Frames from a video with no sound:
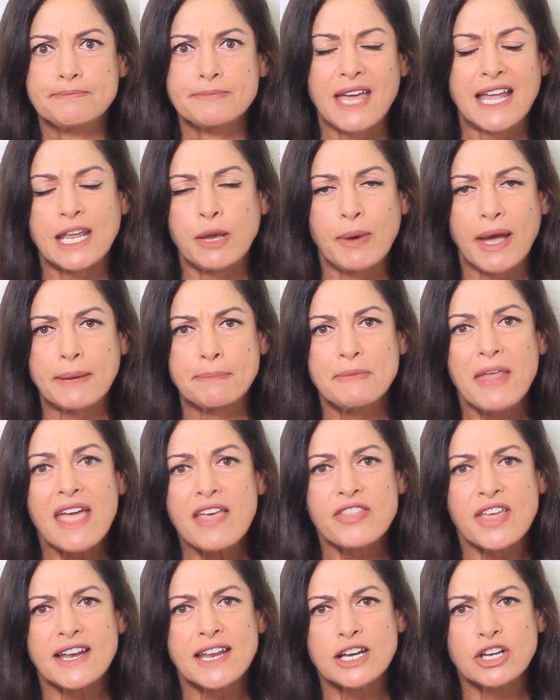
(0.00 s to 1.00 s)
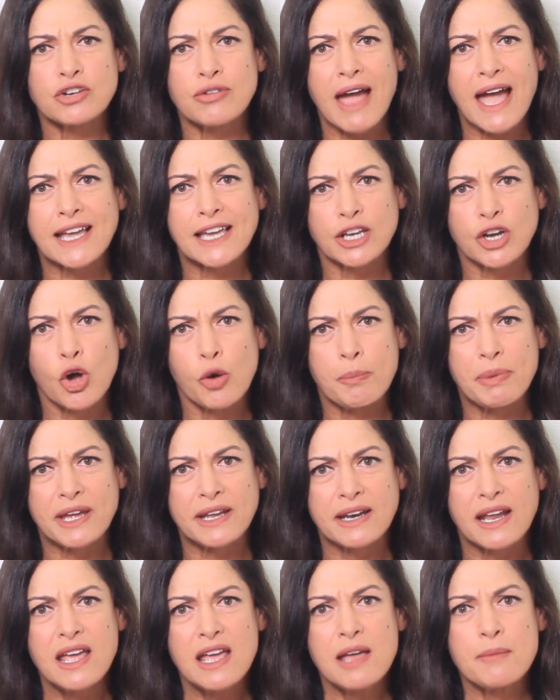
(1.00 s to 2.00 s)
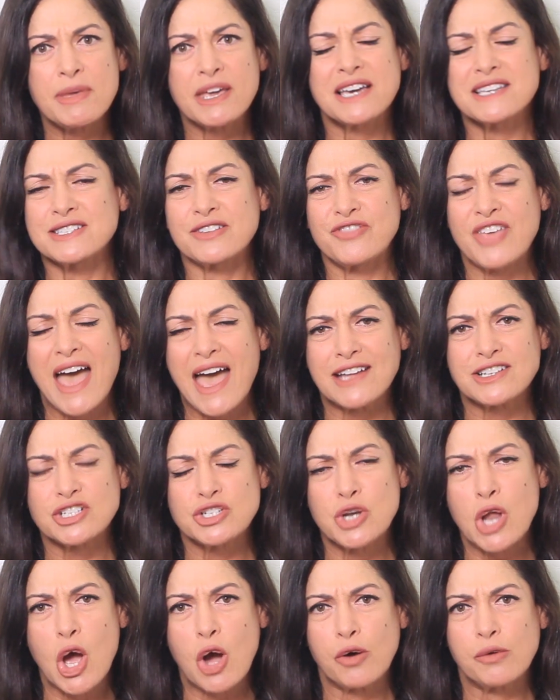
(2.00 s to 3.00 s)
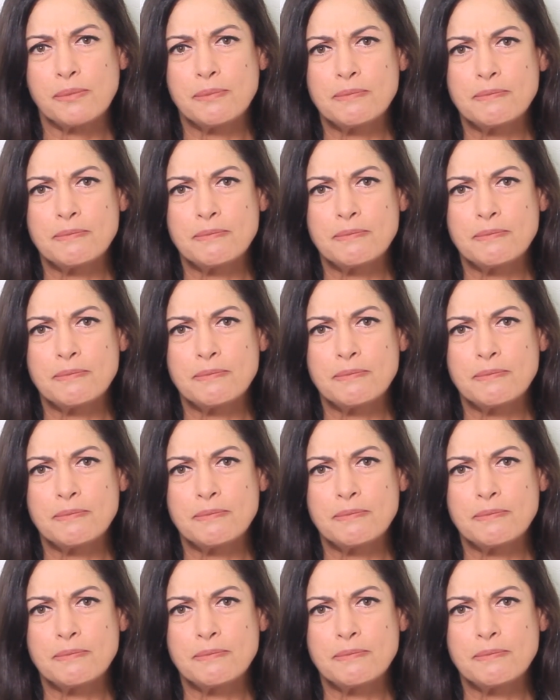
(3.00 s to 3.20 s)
Anyway, they didn't crack it open because of that, no.